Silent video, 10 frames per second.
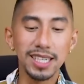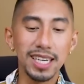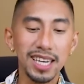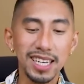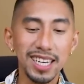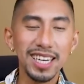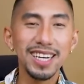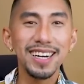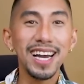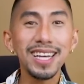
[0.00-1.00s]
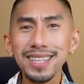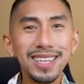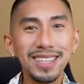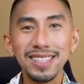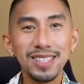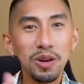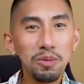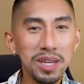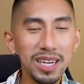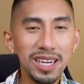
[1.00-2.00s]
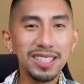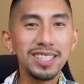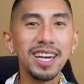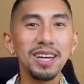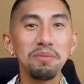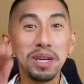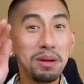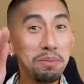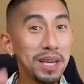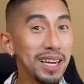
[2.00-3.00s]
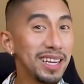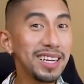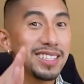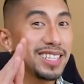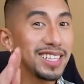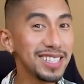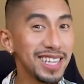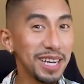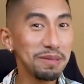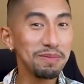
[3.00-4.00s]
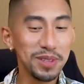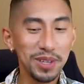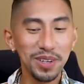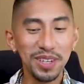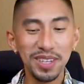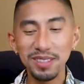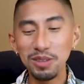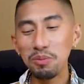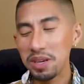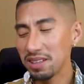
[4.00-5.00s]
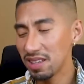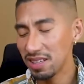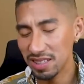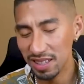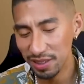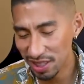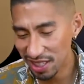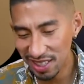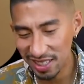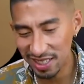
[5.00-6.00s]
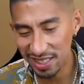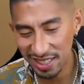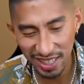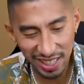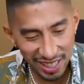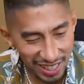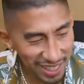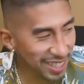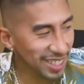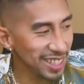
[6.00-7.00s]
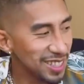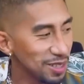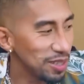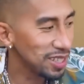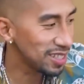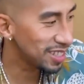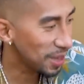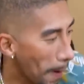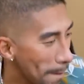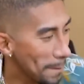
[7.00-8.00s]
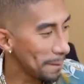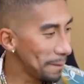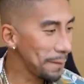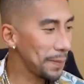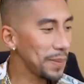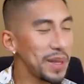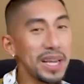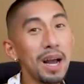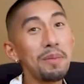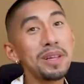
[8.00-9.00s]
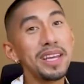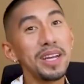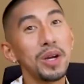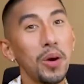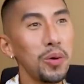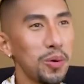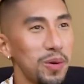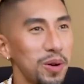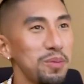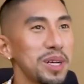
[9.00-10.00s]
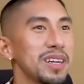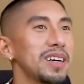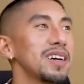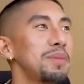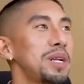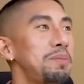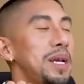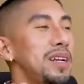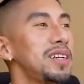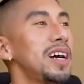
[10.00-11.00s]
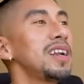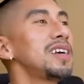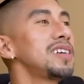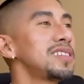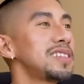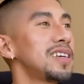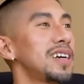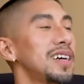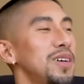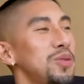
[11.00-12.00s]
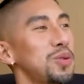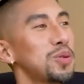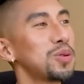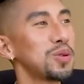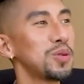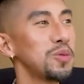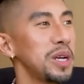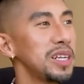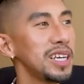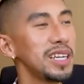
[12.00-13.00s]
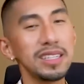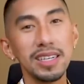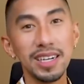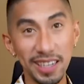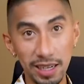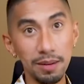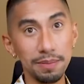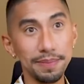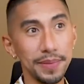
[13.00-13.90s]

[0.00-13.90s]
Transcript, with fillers: Okay. I can get soulmate anytime, but a billion, it takes time. Okay, soulmate, easy. Sheesh. It's so easy. Mm -hmm. They come and they go. Oh my God. But a billion dollars, whew, when can it come?